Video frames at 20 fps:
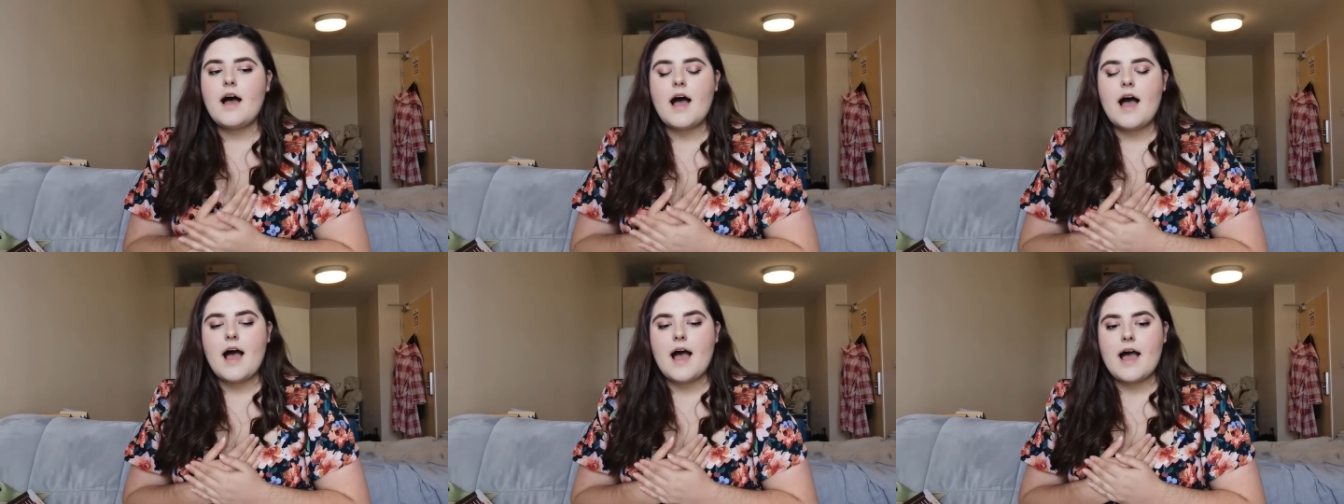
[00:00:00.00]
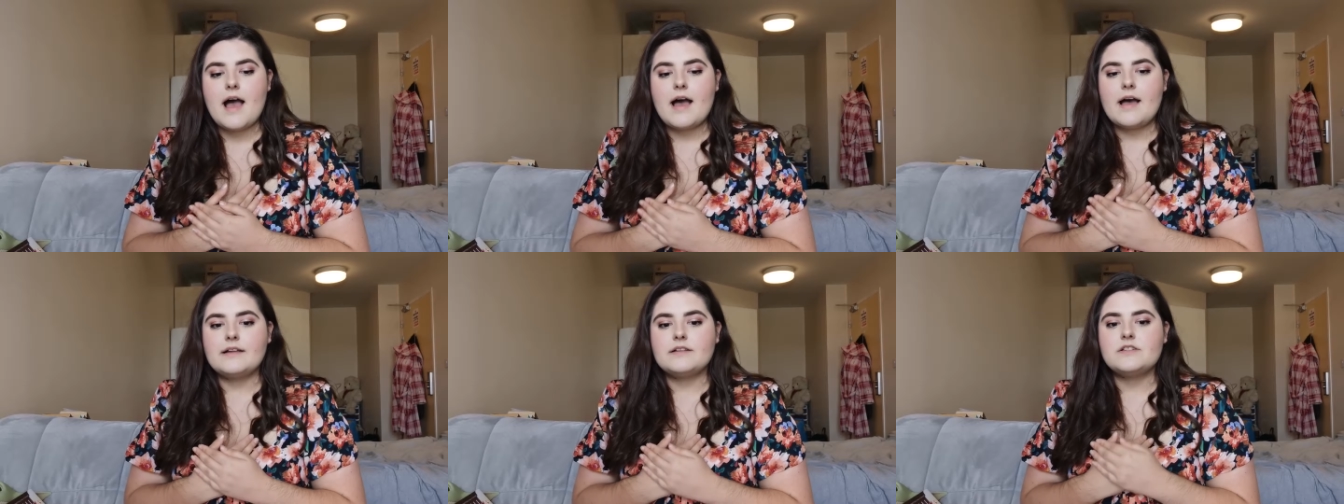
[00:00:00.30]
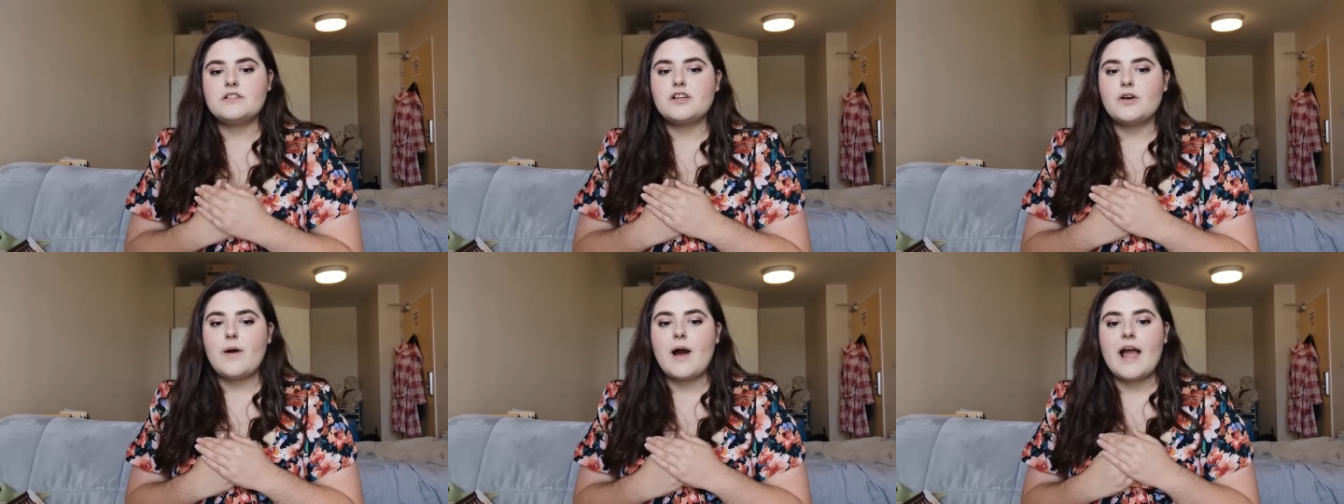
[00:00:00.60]

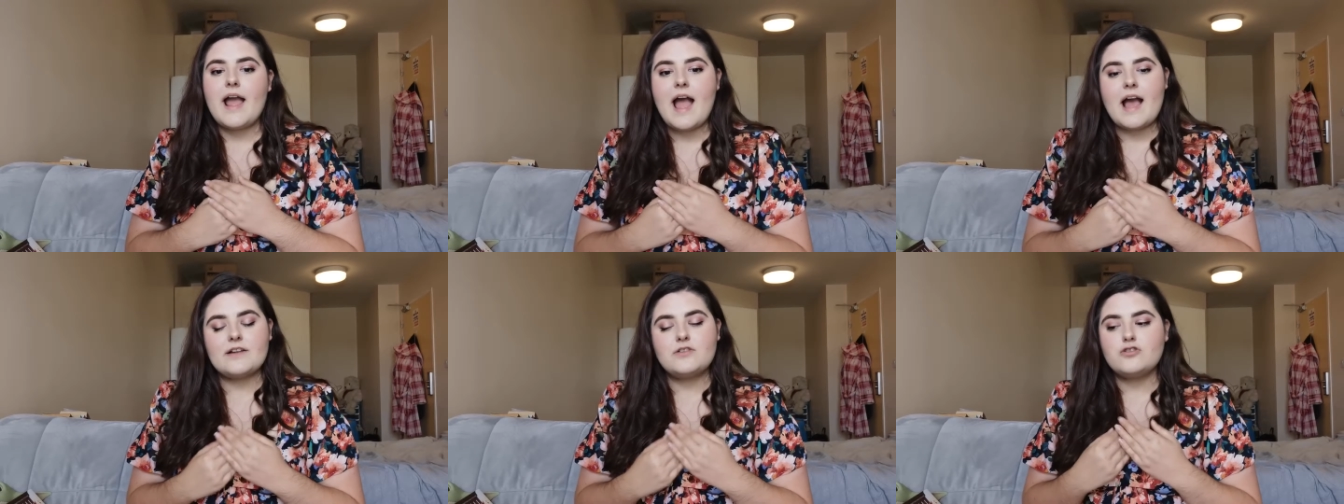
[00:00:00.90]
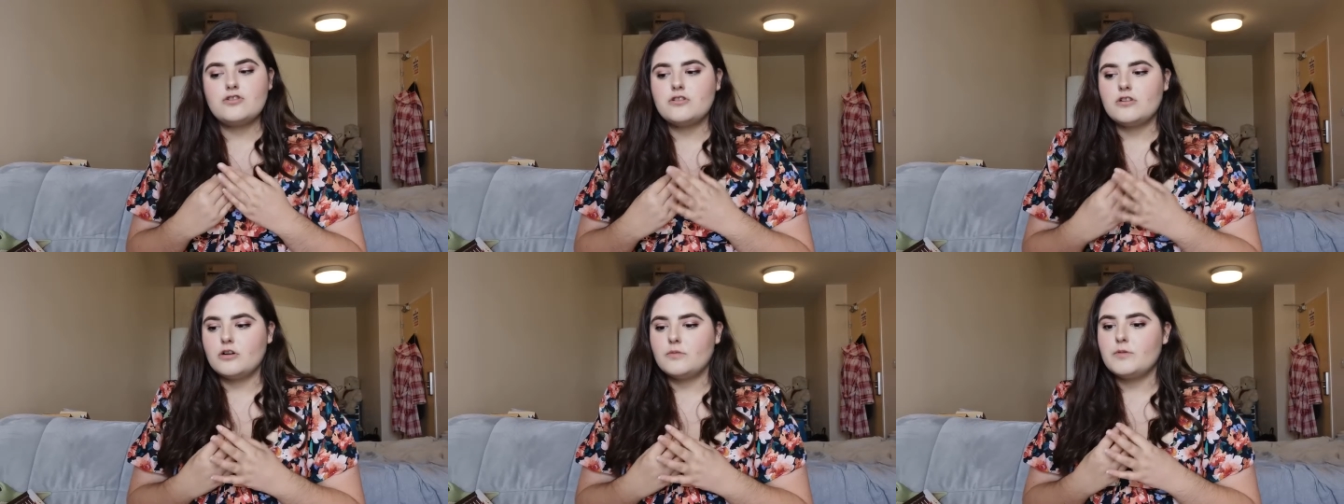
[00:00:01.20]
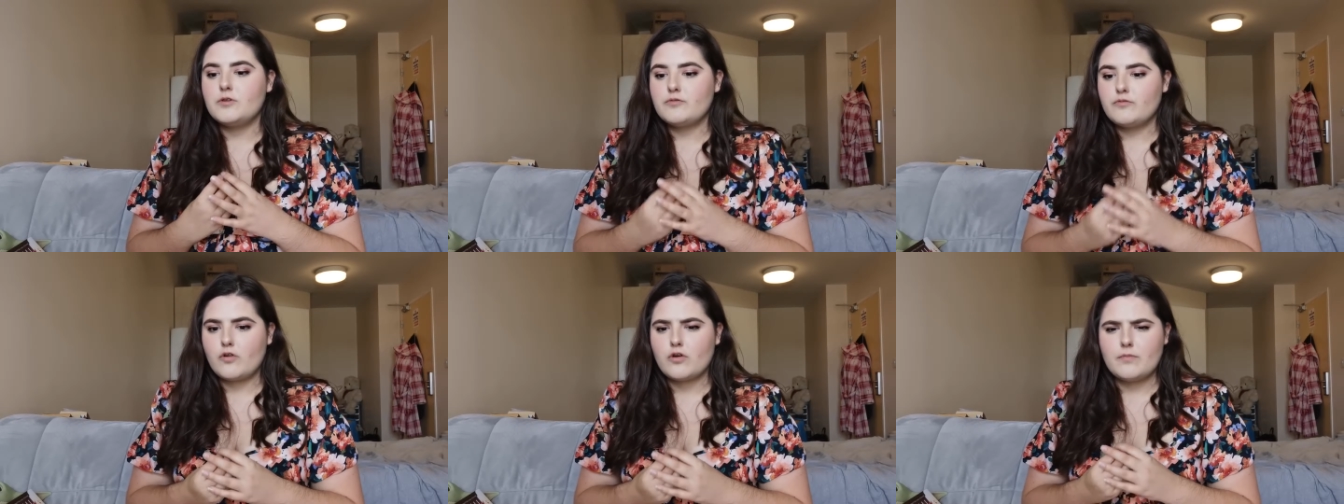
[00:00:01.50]
And so I had so
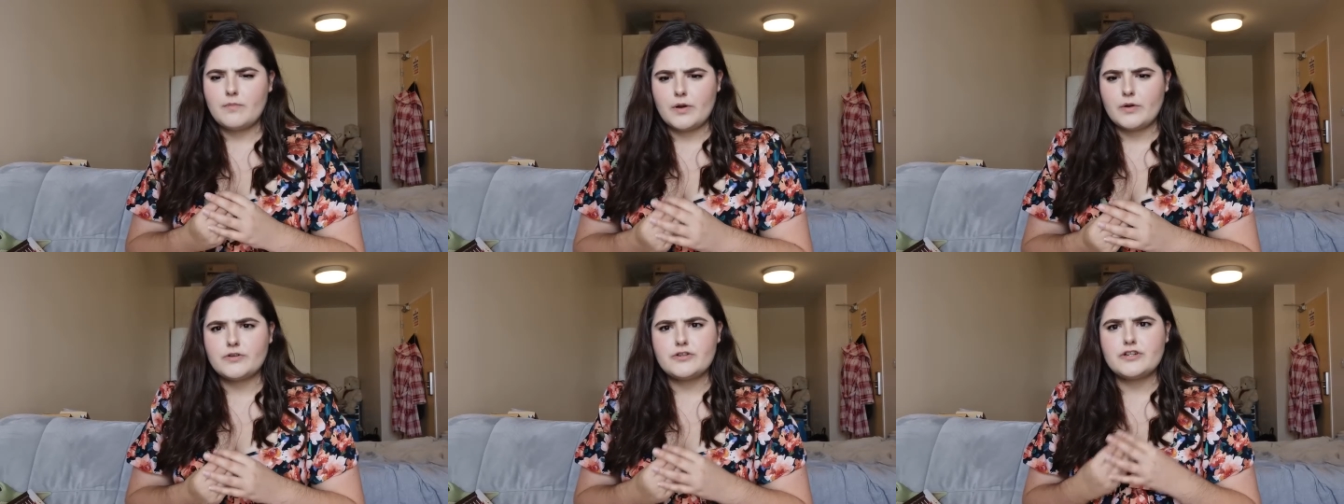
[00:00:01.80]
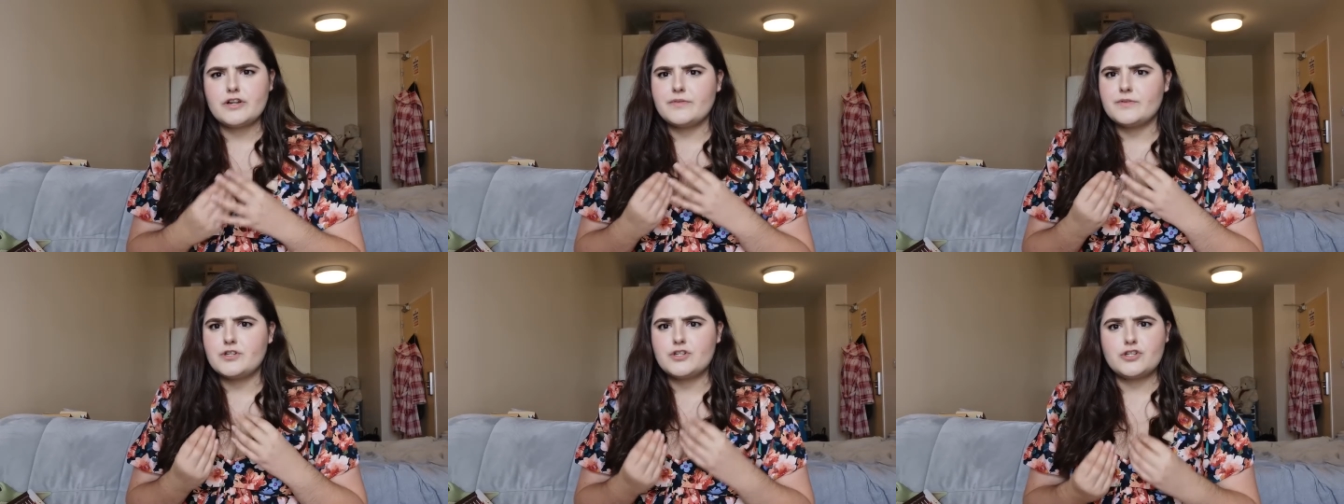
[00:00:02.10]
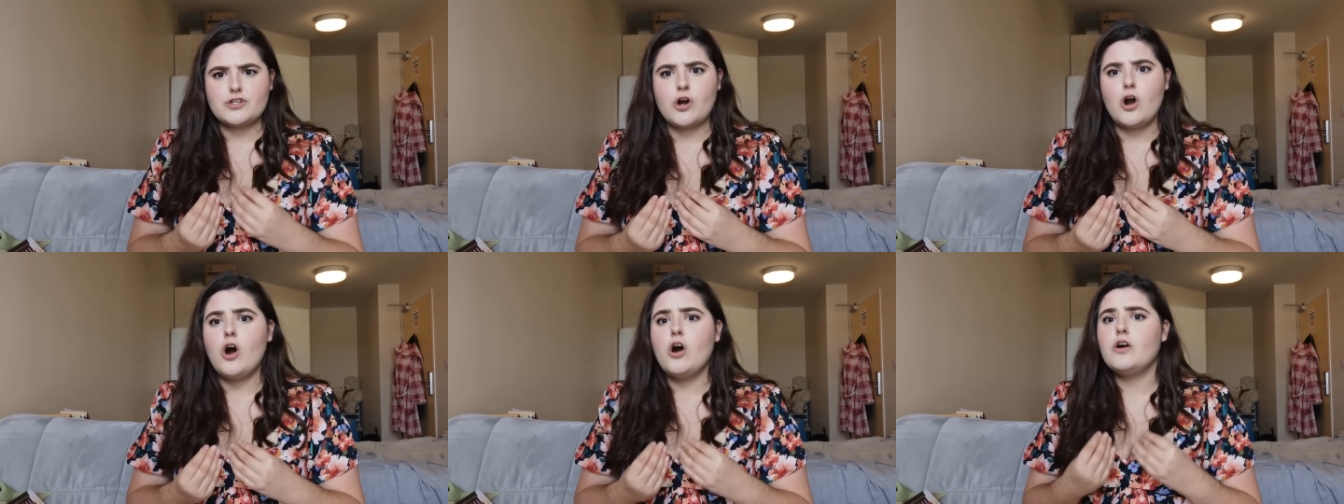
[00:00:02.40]
much more emotion and
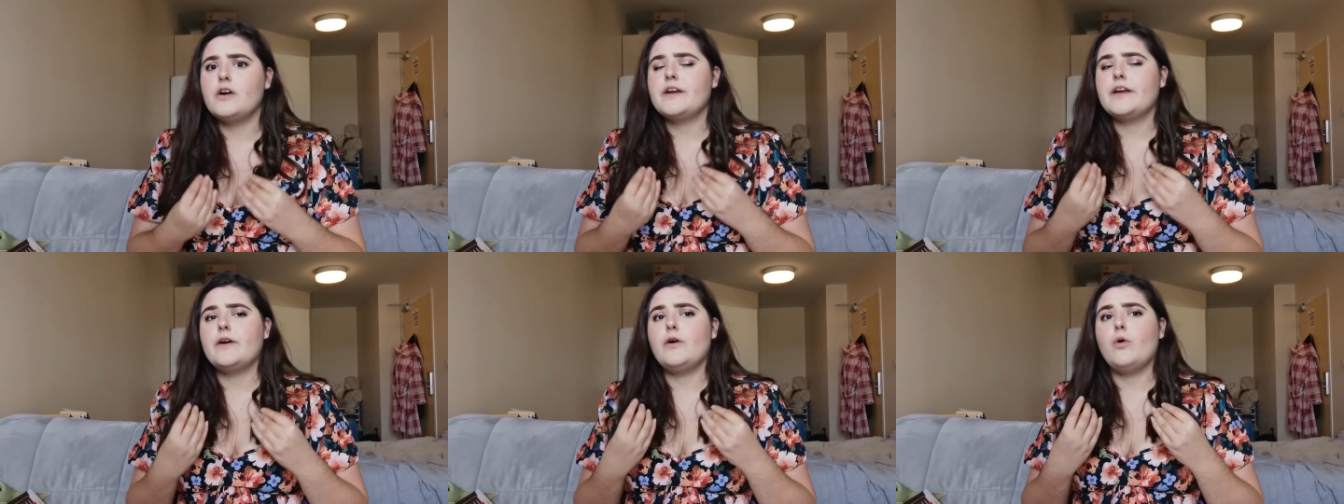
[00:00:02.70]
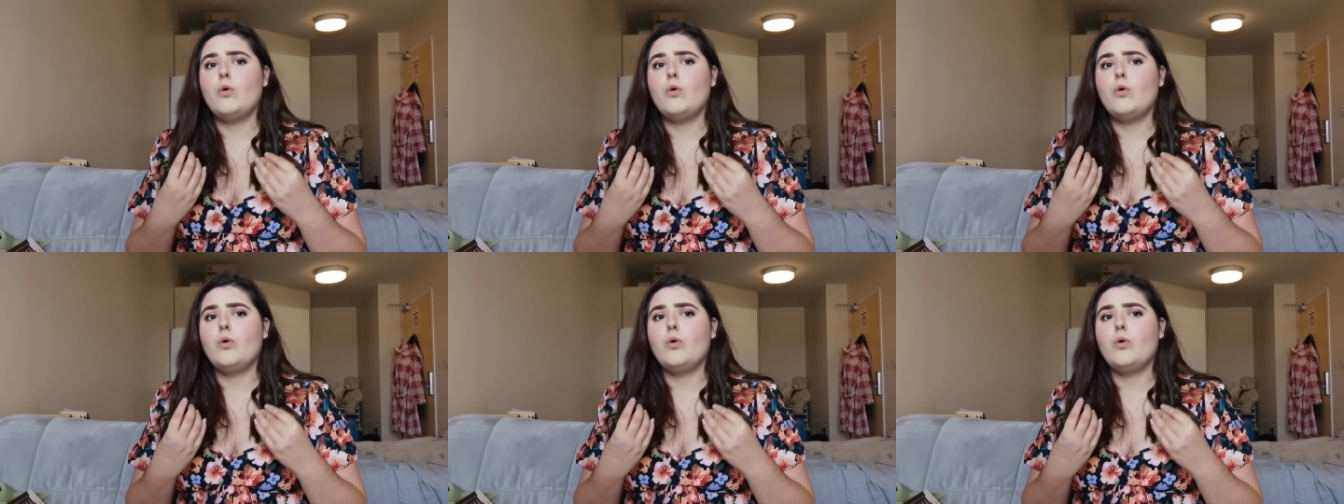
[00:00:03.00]
shock